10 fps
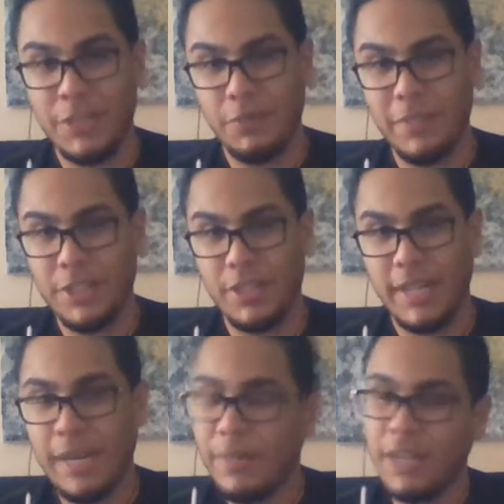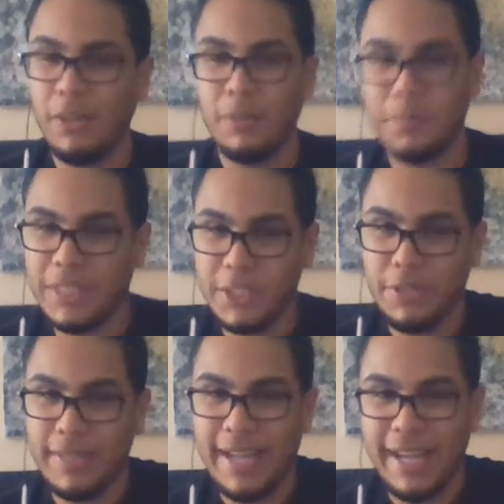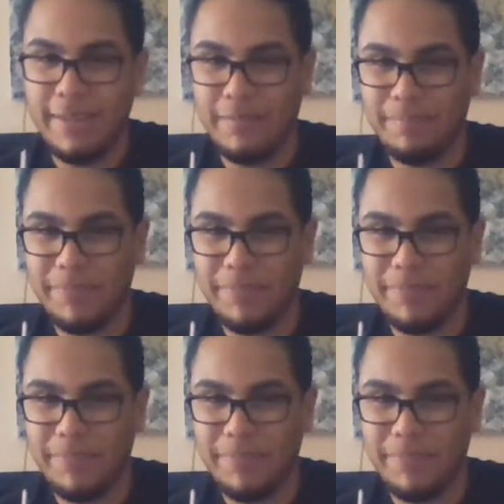information on Emiko because she already had